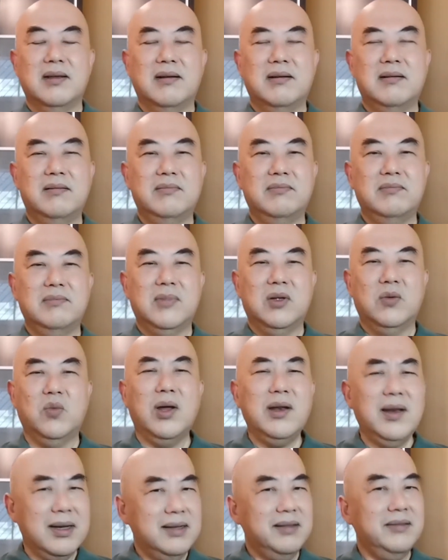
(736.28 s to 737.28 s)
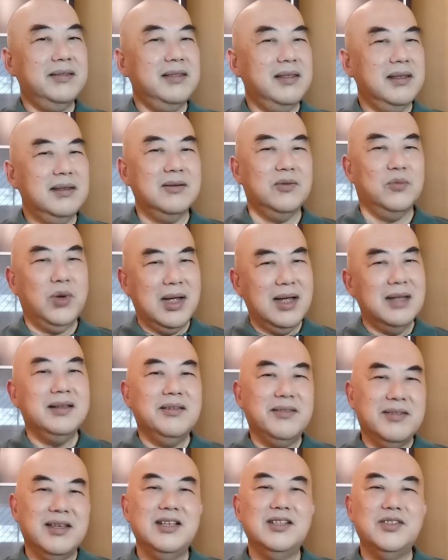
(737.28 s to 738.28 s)
Um, what other what
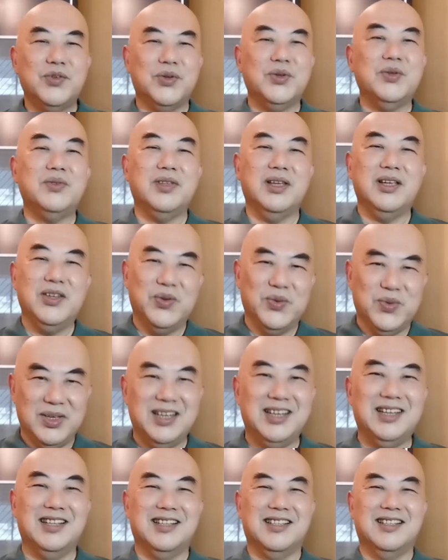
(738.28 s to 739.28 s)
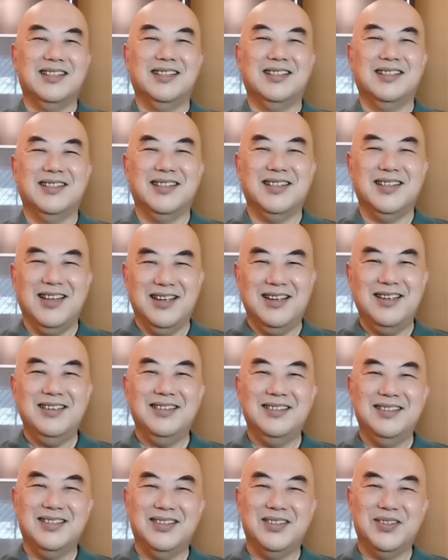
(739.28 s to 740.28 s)
other things do you think you need, yeah,
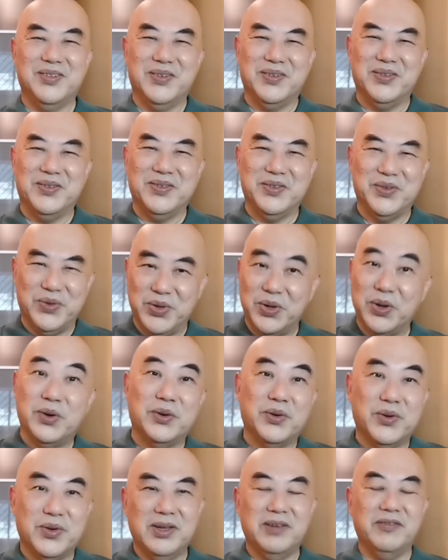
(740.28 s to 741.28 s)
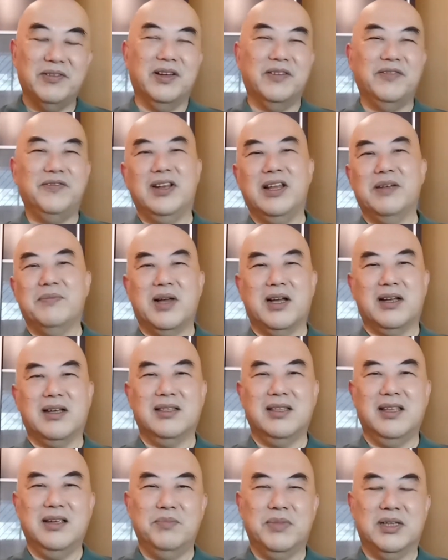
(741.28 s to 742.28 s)
to do your affiliate
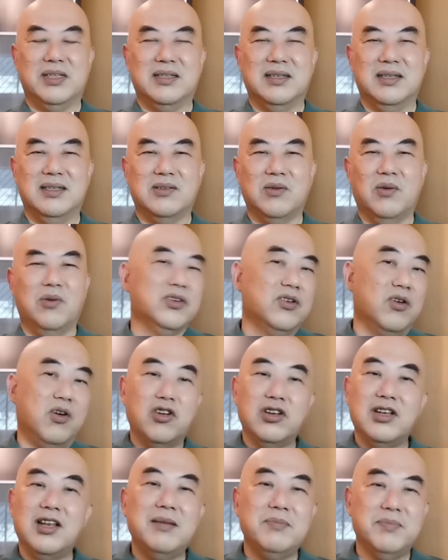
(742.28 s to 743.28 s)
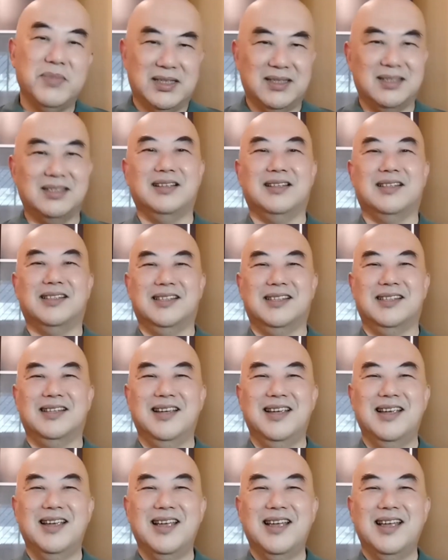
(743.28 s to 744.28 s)
marketing business or your online business?
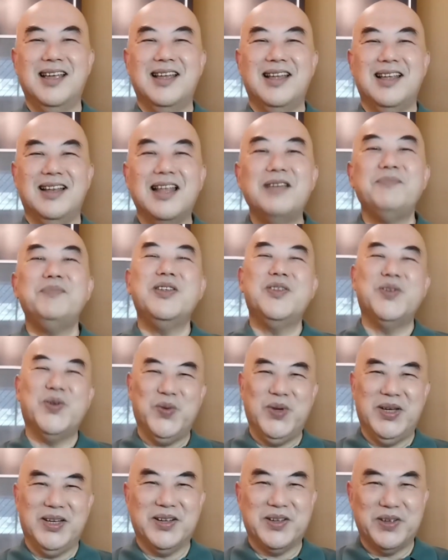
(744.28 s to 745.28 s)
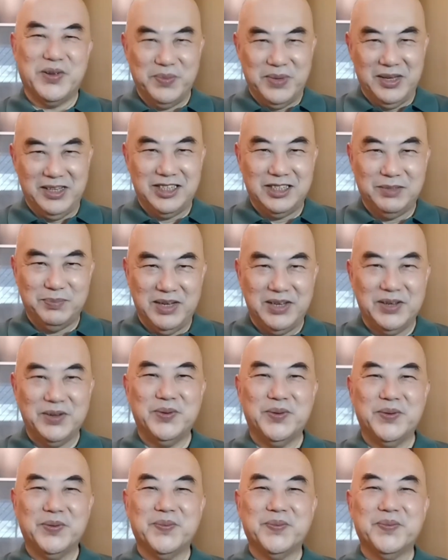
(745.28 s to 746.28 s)
Let me know in the comments
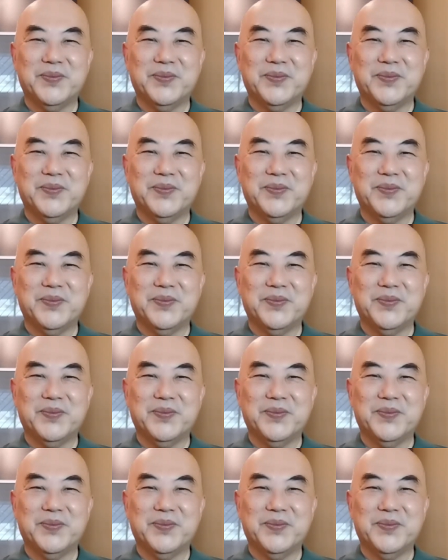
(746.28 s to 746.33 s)
below.